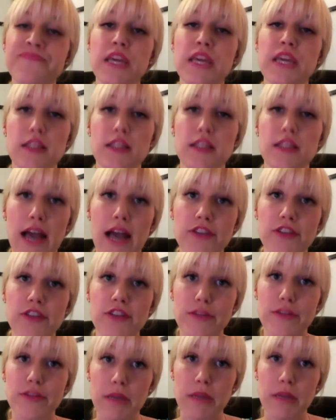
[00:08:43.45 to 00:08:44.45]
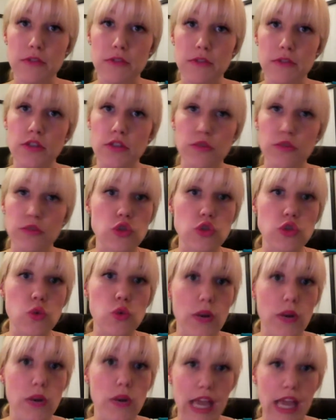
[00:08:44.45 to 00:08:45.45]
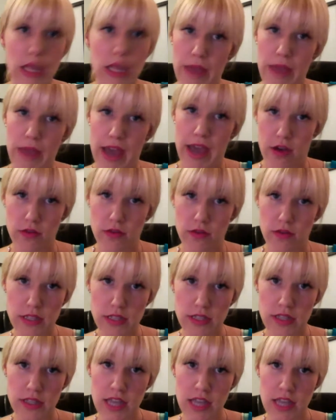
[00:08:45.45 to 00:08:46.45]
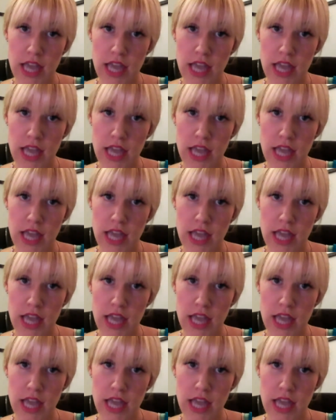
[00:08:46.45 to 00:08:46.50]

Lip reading: In the last year, I've been able to lose 28 pounds,